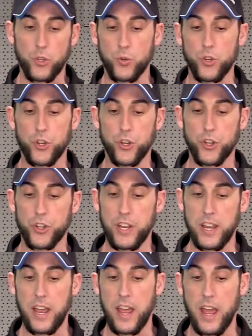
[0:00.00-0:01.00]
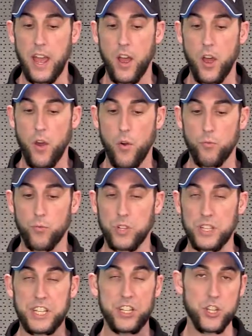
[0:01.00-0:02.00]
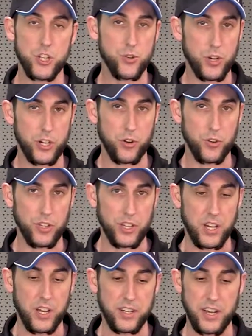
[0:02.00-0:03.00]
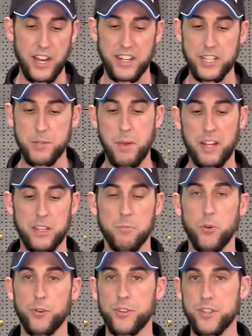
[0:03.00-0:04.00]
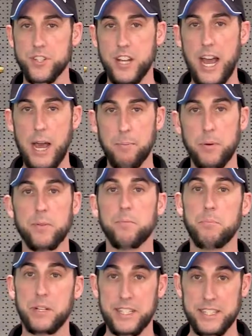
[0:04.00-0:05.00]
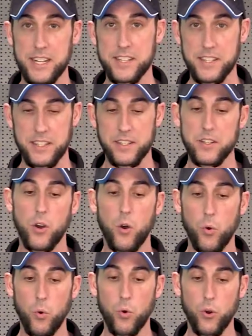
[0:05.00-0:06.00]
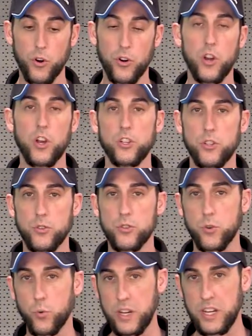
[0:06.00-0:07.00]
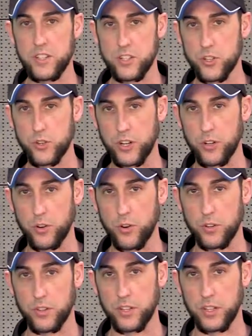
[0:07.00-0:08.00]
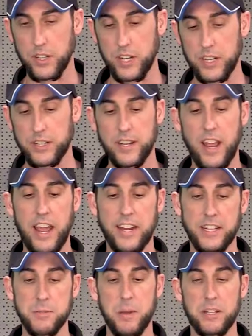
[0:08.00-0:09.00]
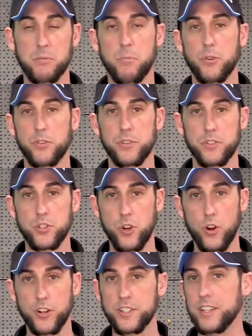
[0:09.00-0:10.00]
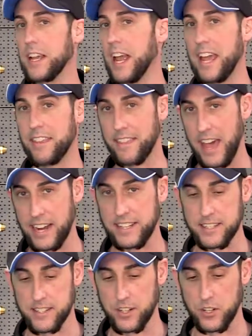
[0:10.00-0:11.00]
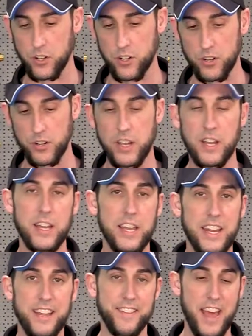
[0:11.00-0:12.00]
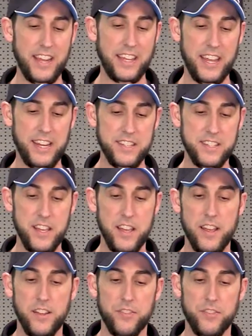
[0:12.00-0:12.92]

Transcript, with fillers: you could release a trigger on the gun and expect the motor to stop, but it doesn't, or you squeeze the trigger on the gun and expect the motor to start, and that doesn't occur. In that case,